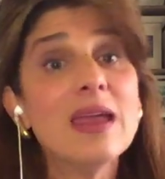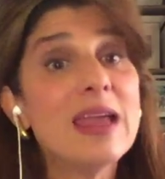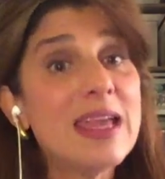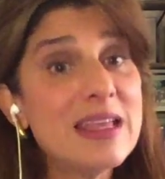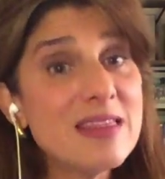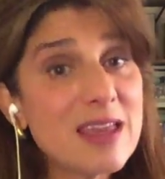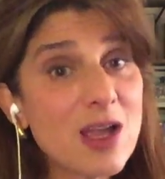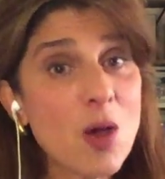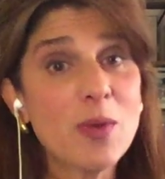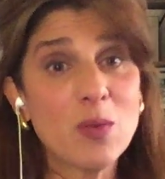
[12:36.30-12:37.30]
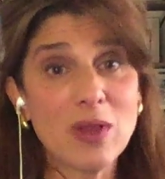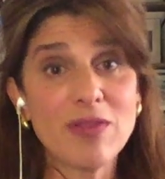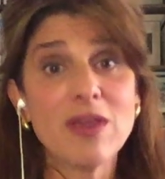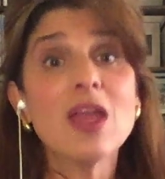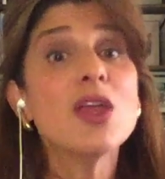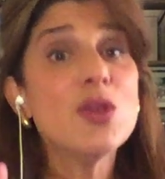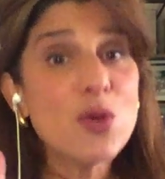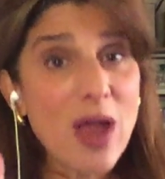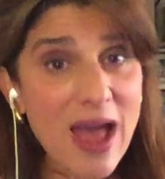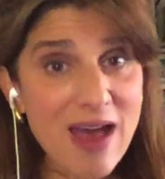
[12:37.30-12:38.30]
In the Commonwealth, you
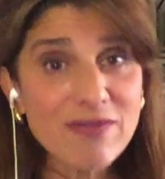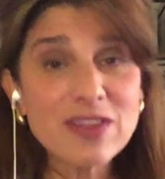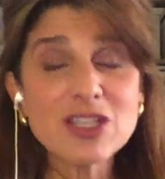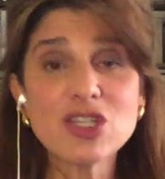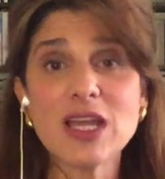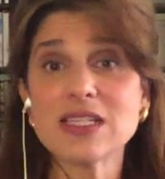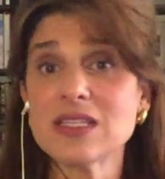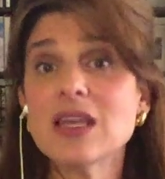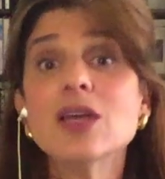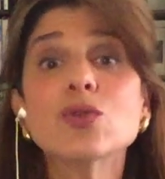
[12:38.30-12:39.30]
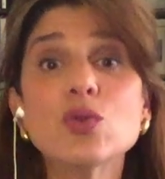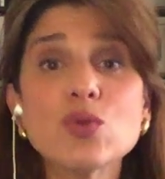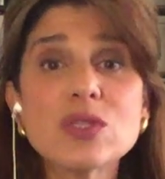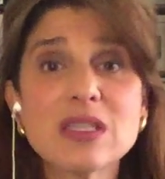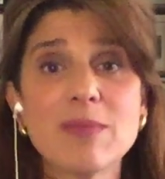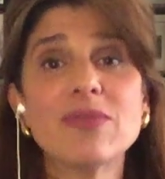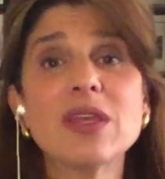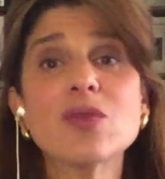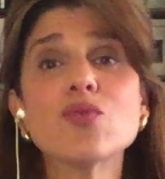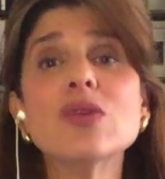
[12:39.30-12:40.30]
have the chance to do
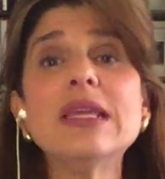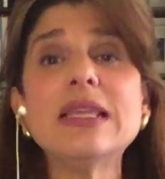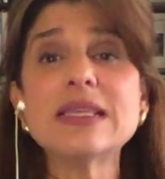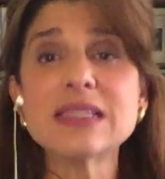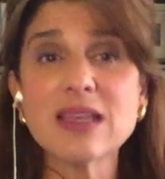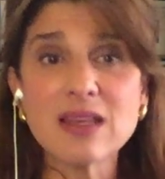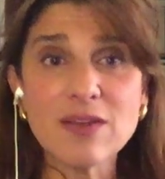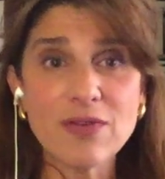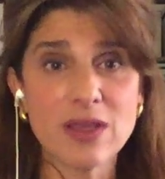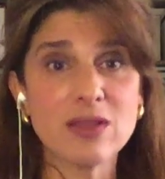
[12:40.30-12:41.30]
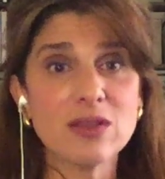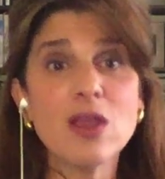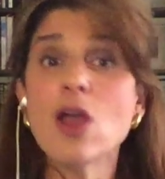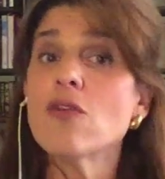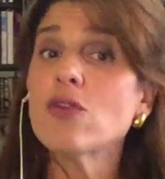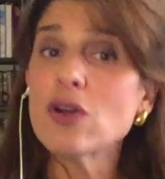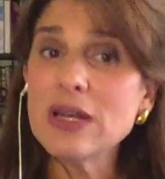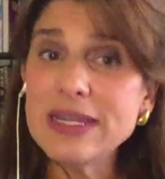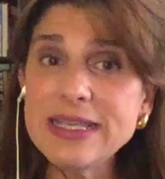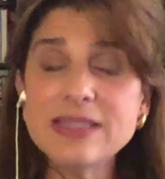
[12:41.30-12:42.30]
something really significant for
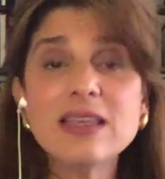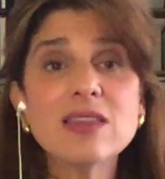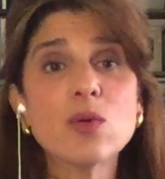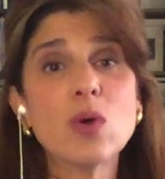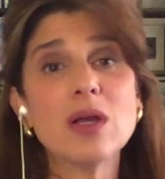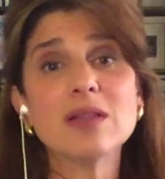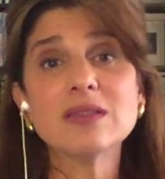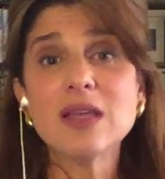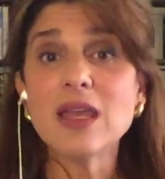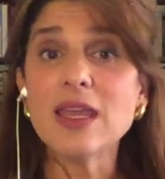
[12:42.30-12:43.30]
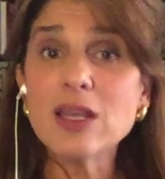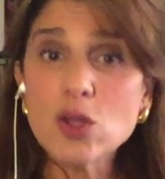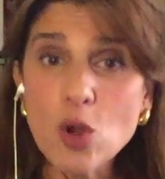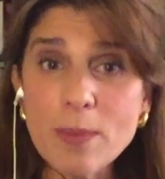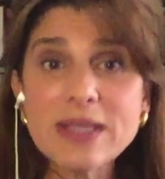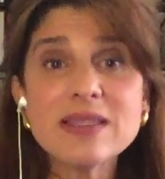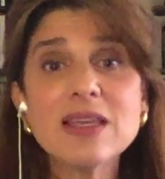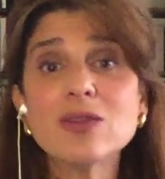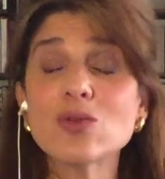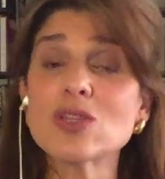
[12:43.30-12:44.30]
leading the world in
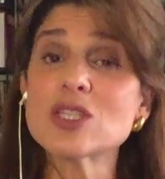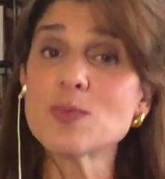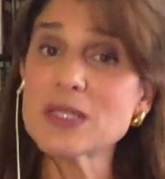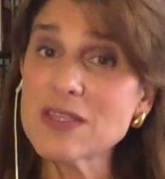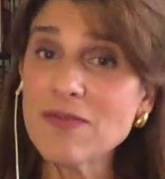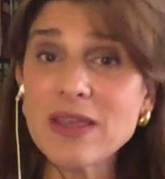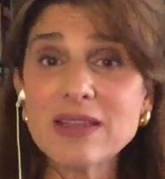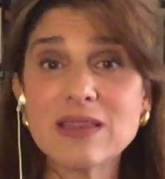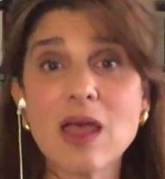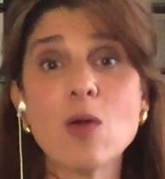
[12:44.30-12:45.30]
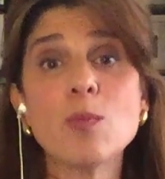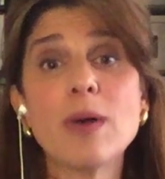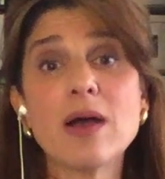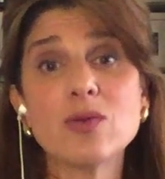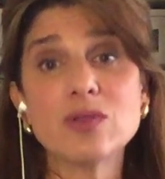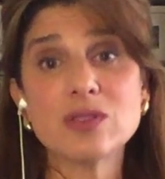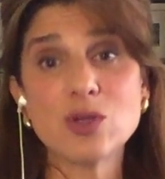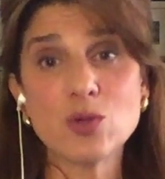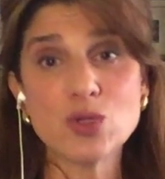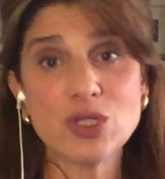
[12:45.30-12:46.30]
committing to the specific town-bound
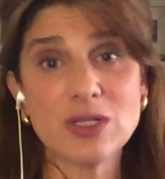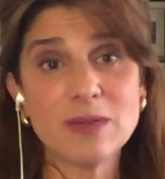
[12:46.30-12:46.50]
solution.